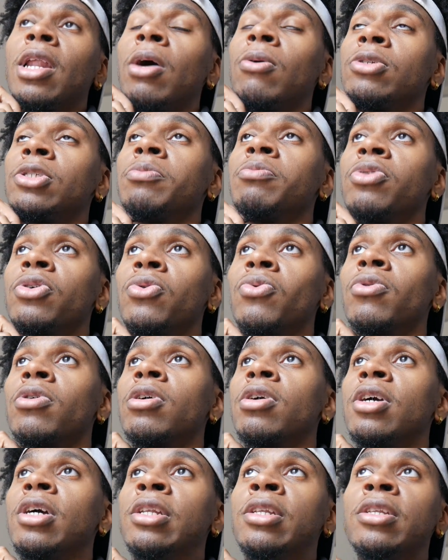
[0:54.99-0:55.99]
That was a big
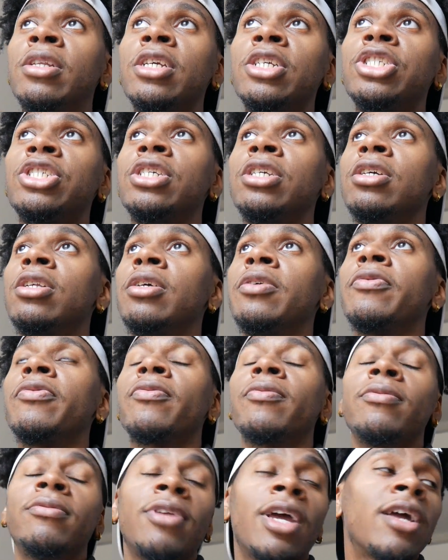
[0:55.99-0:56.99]
word,
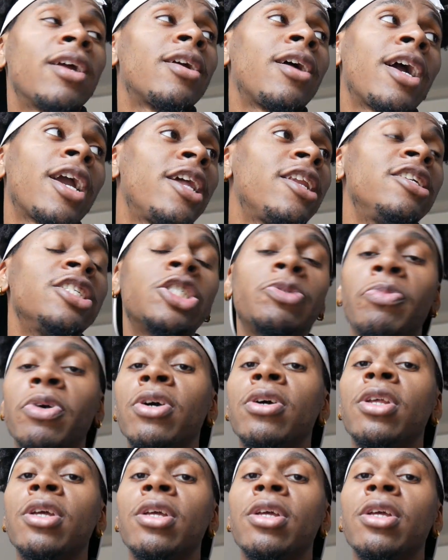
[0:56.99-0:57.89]
initiative. Dang, I can't even spell